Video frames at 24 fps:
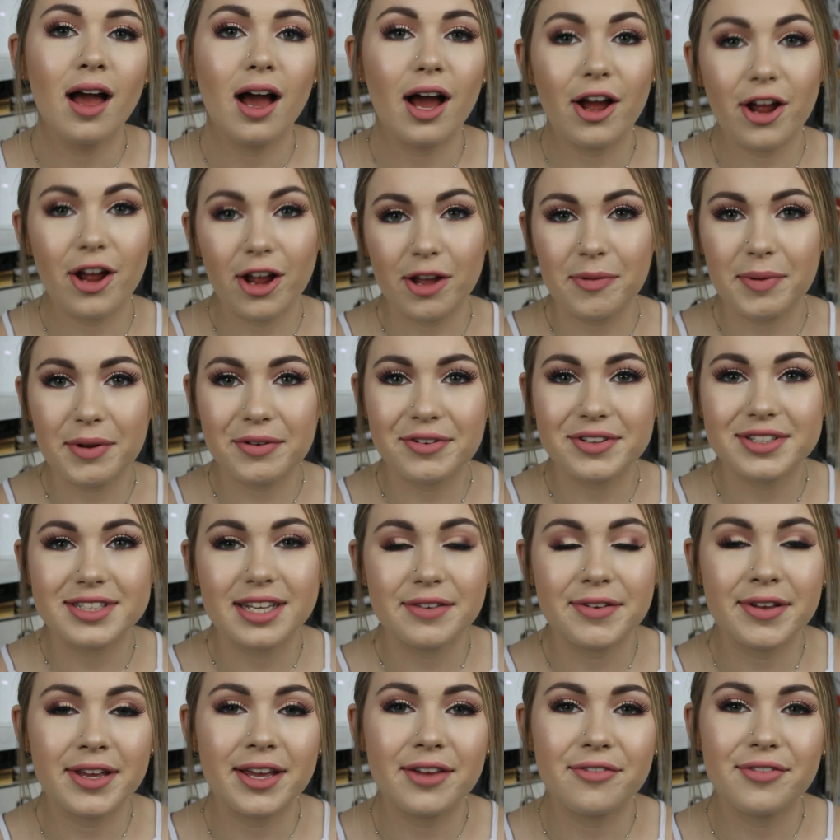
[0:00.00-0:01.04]
I hope everyone's
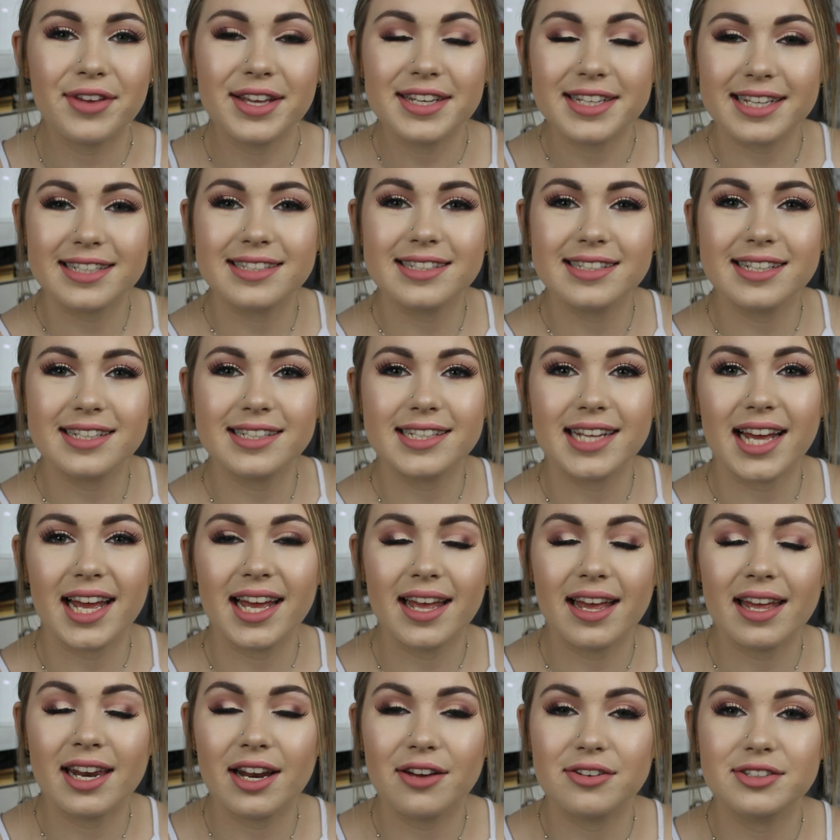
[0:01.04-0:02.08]
having a fantastic day,
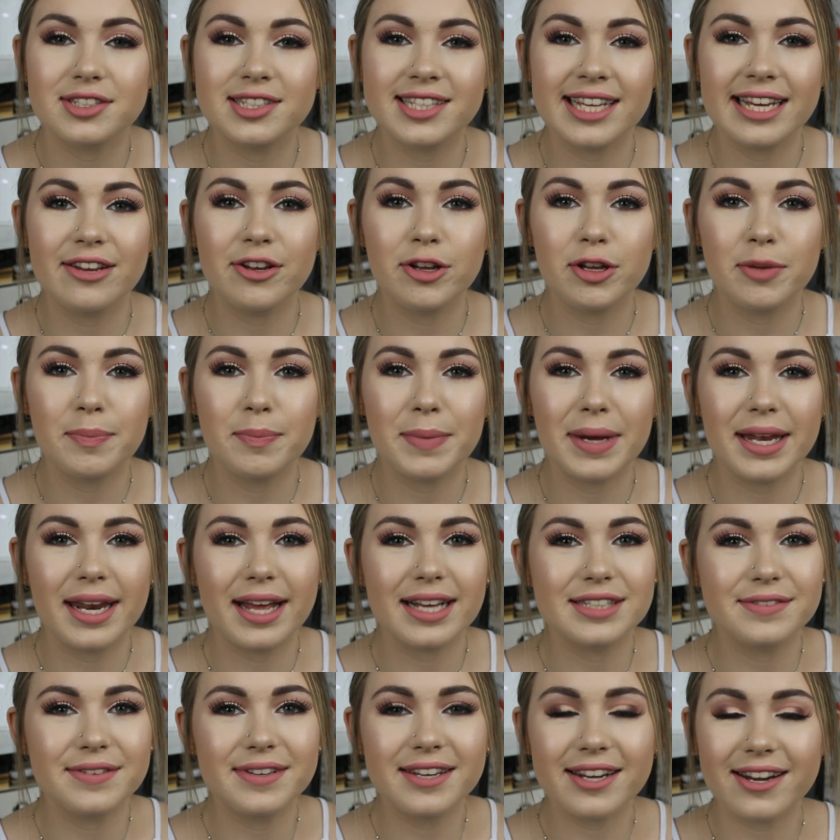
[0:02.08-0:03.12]
and I'll see you in my
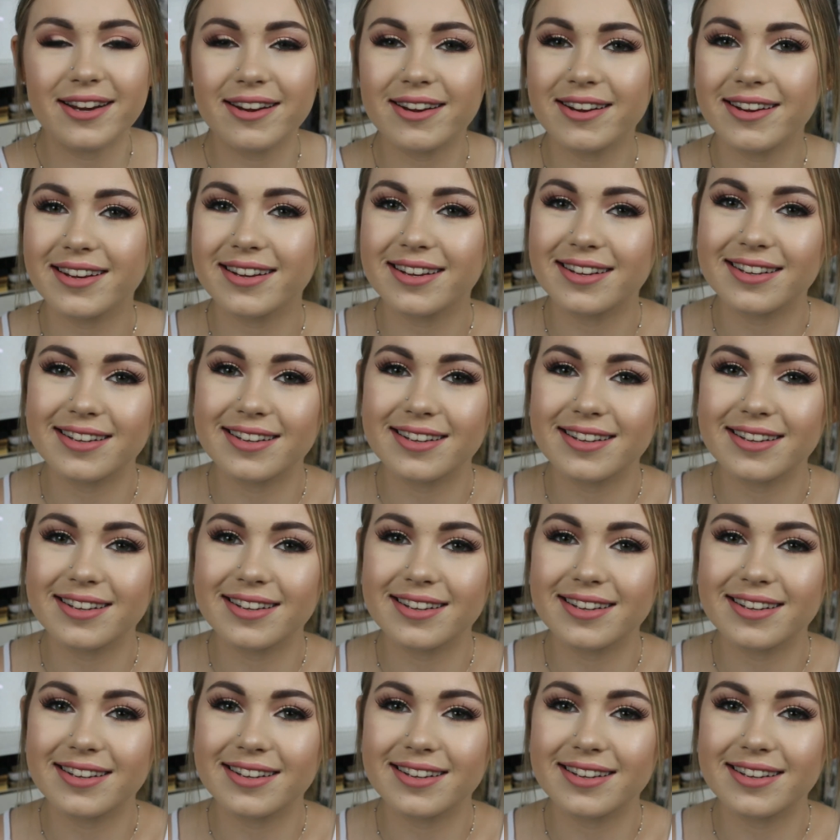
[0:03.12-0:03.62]
next video.